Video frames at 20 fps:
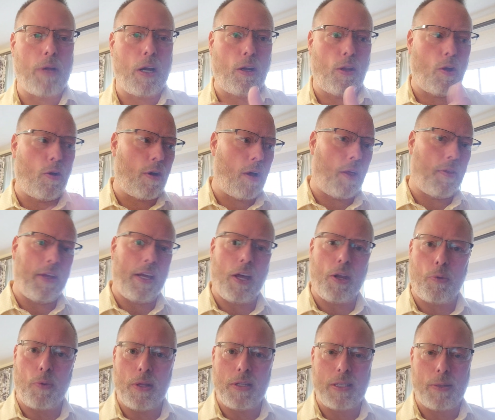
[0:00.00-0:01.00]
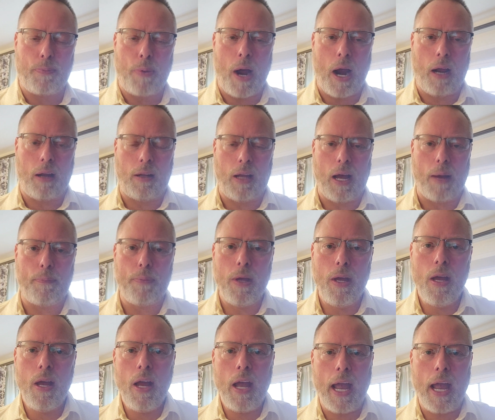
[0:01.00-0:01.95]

let alone all the other ones that pile up.